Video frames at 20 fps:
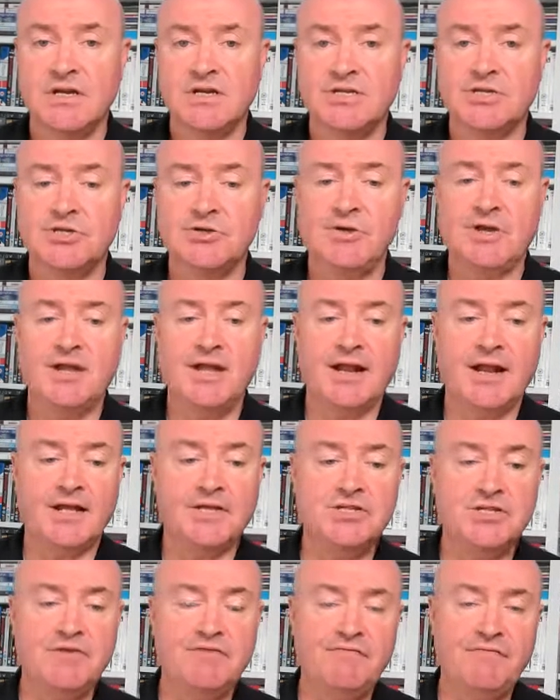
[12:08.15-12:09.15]
So you can
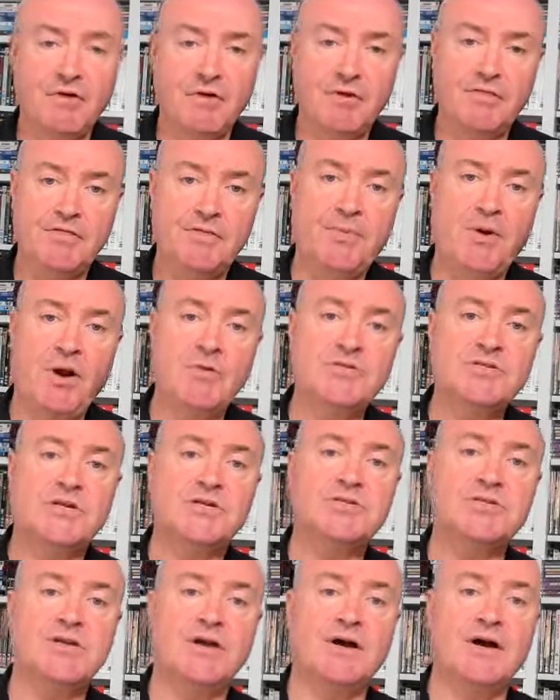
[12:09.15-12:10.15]
actually follow the
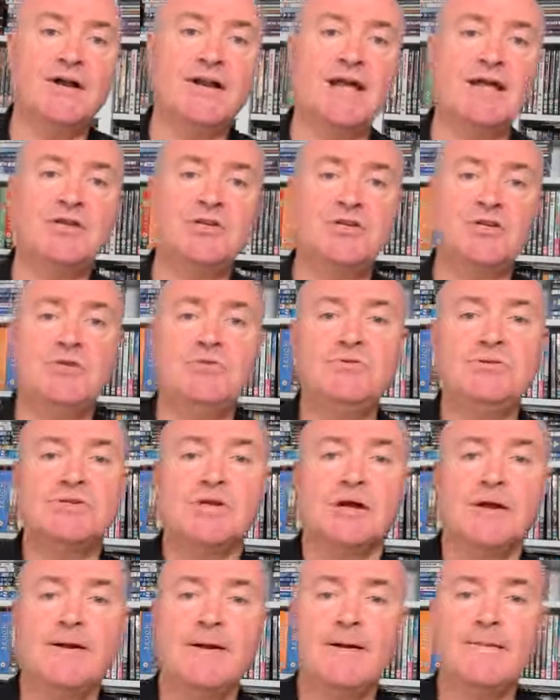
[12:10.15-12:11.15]
process that an end
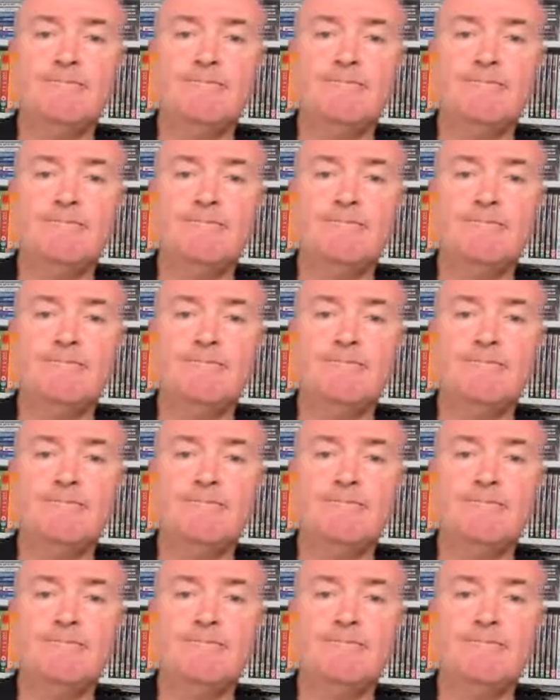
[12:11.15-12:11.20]
user